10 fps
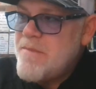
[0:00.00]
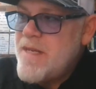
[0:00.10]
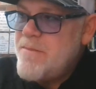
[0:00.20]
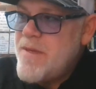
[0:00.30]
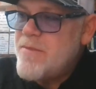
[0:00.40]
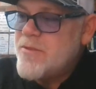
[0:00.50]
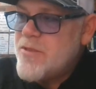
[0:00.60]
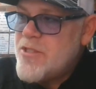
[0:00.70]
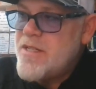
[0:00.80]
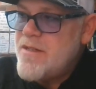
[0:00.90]
many people
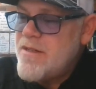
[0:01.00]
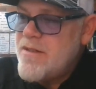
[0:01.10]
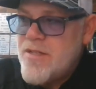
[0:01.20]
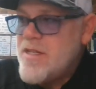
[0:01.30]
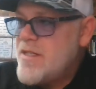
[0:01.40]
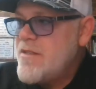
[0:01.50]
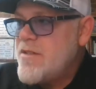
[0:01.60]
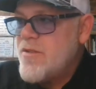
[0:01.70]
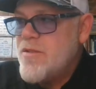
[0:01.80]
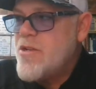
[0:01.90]
didn't
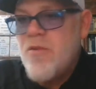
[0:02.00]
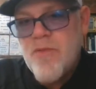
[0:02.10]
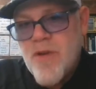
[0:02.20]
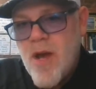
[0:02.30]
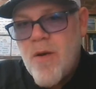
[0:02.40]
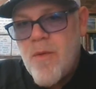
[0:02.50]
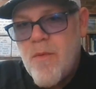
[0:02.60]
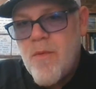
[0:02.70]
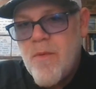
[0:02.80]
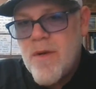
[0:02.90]
or don't
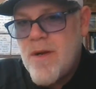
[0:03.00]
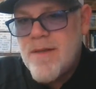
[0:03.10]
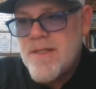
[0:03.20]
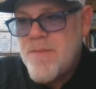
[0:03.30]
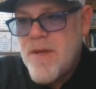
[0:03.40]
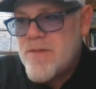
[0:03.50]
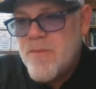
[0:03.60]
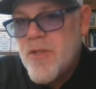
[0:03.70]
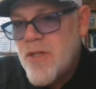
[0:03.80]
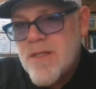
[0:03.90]
know what on the
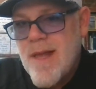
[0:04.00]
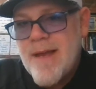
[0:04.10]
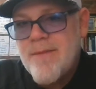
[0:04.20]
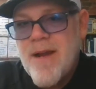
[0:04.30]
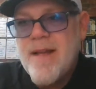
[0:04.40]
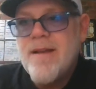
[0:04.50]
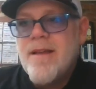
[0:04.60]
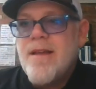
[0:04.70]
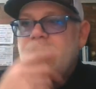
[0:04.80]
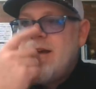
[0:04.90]
spectrum looks like, right?
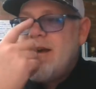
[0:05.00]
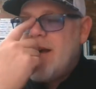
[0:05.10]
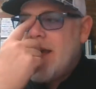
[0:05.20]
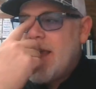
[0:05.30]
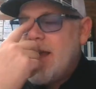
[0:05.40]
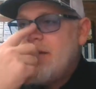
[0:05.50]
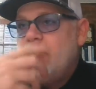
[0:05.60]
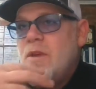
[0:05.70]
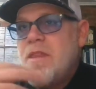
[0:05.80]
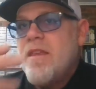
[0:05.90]
Again,
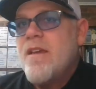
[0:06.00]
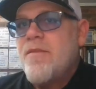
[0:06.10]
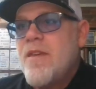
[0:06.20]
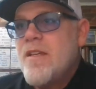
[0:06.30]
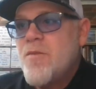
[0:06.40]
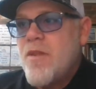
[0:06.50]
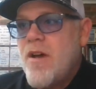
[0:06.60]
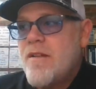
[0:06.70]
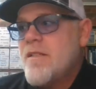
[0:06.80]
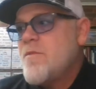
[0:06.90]
we think of kids with
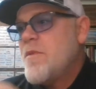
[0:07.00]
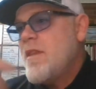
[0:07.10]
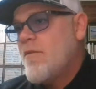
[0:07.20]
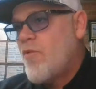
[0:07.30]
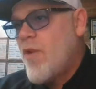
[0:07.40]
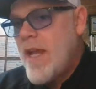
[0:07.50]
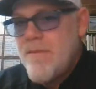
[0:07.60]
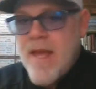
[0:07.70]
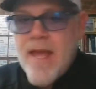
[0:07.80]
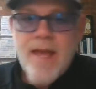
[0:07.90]
autism. We think of
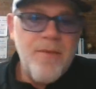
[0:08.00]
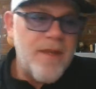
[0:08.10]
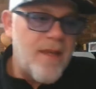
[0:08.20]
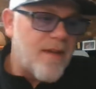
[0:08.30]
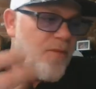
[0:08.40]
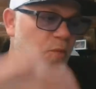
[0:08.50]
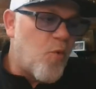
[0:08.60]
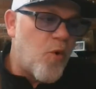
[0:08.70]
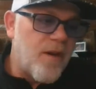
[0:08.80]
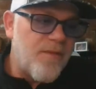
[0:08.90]
Rain Man. We think of
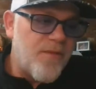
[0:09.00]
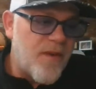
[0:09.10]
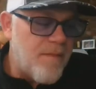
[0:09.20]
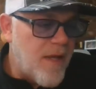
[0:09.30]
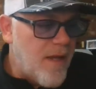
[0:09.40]
Warren from,